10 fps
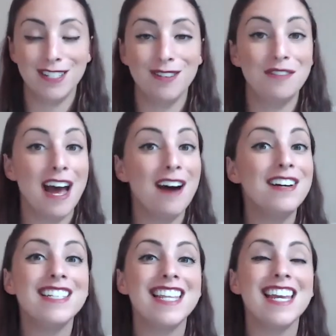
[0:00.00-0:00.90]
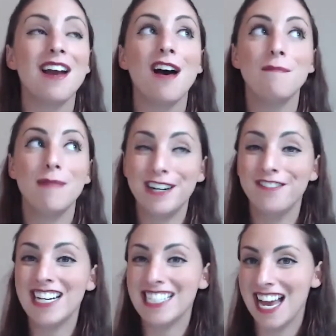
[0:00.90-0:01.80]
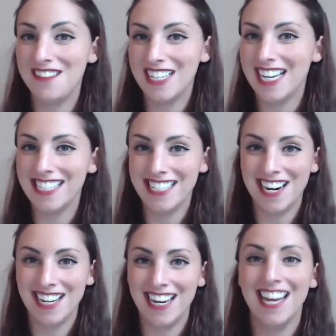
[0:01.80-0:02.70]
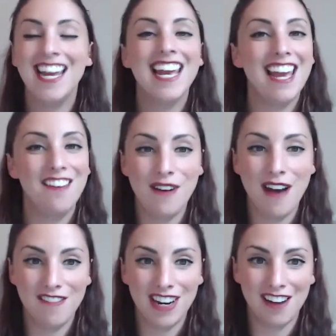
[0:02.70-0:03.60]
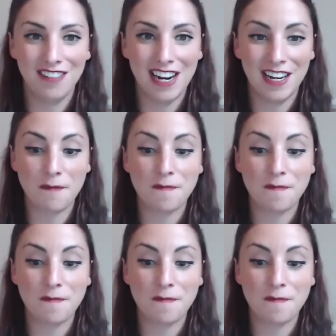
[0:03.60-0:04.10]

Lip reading: So now is the perfect time to get started if you haven't already.